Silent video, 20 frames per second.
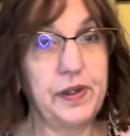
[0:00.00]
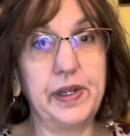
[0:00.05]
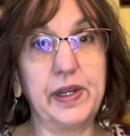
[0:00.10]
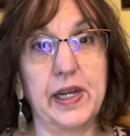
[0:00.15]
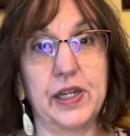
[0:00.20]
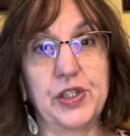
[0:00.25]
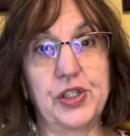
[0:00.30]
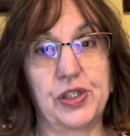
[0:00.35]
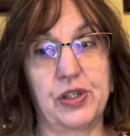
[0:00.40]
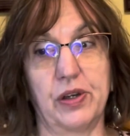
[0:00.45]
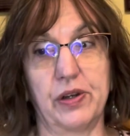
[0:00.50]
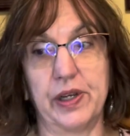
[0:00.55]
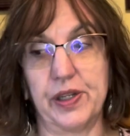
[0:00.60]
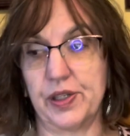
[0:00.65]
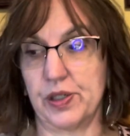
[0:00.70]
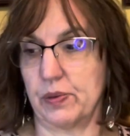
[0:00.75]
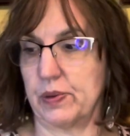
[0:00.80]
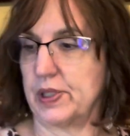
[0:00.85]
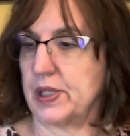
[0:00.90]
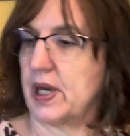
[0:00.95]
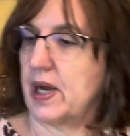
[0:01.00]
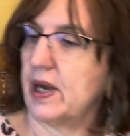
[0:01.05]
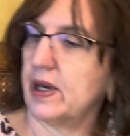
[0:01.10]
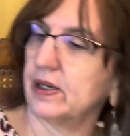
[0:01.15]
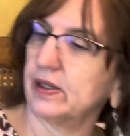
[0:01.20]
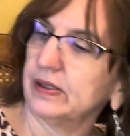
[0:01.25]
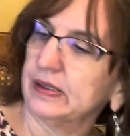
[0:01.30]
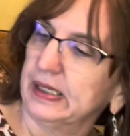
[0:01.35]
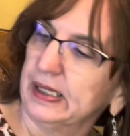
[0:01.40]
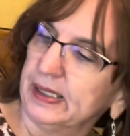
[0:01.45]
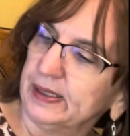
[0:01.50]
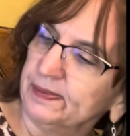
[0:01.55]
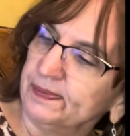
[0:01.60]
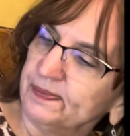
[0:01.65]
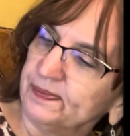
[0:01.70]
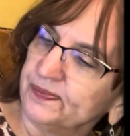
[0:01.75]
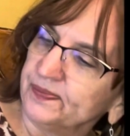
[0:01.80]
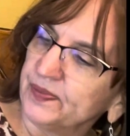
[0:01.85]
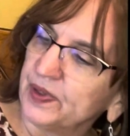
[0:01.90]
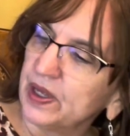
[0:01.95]
next year I'll get to retire.
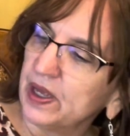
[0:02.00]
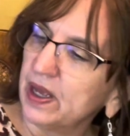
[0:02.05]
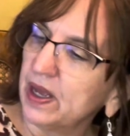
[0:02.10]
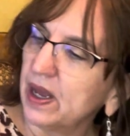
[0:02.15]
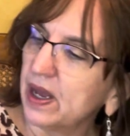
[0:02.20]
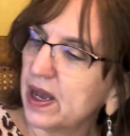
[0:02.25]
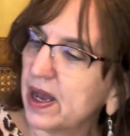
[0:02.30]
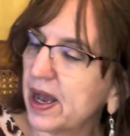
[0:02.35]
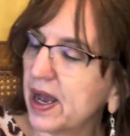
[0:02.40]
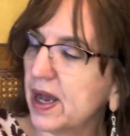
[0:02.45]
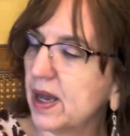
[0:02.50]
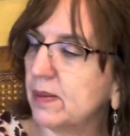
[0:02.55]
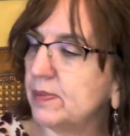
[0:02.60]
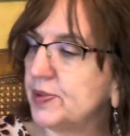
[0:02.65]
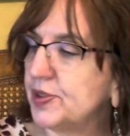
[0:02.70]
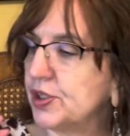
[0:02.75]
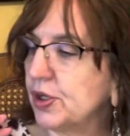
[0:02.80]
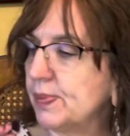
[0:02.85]
So